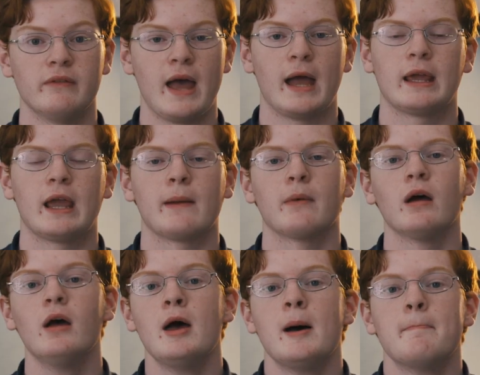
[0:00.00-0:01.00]
that camera,
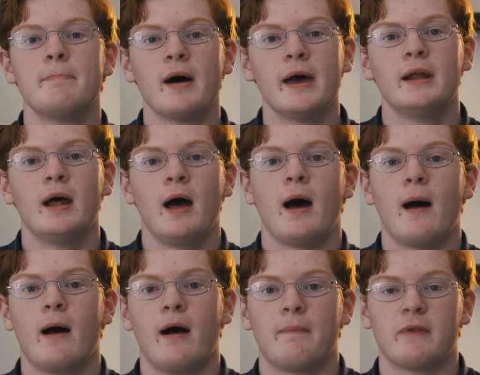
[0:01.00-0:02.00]
but
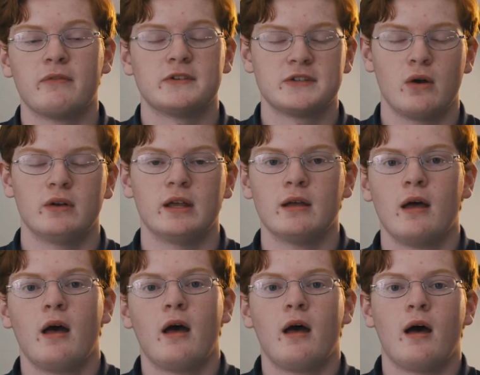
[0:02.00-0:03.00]
of the Sony.
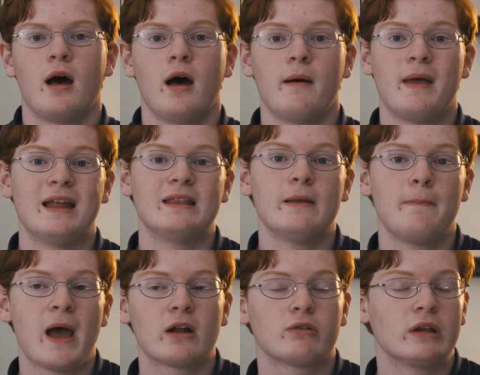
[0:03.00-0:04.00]
And the
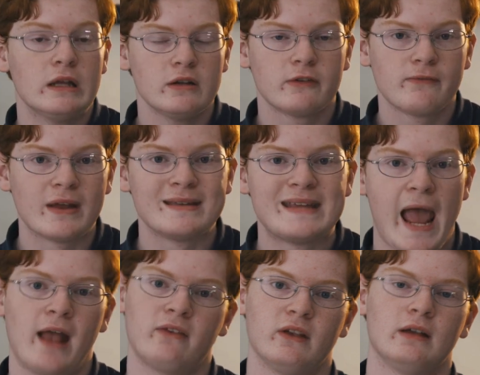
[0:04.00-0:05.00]
battery, it is
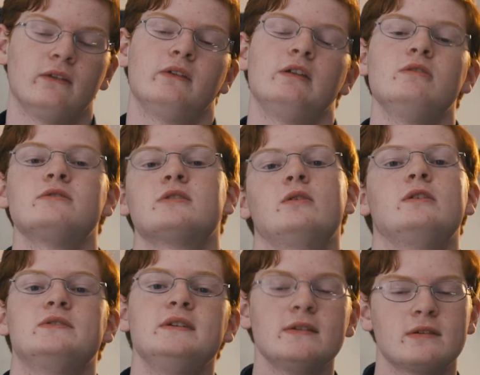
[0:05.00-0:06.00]
fantastic. It's the new
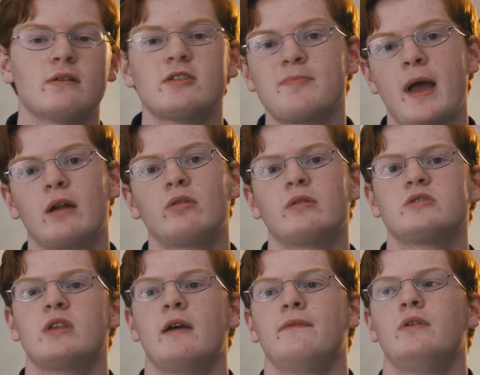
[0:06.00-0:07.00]
Sony Z series battery,
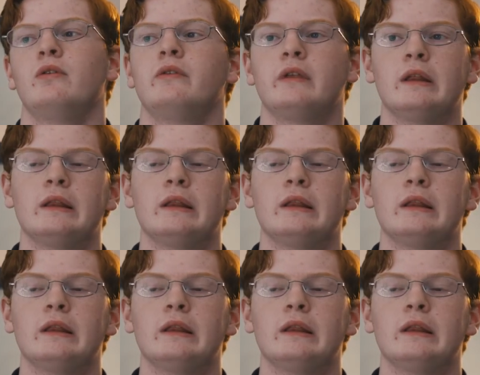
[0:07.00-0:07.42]
which they have used in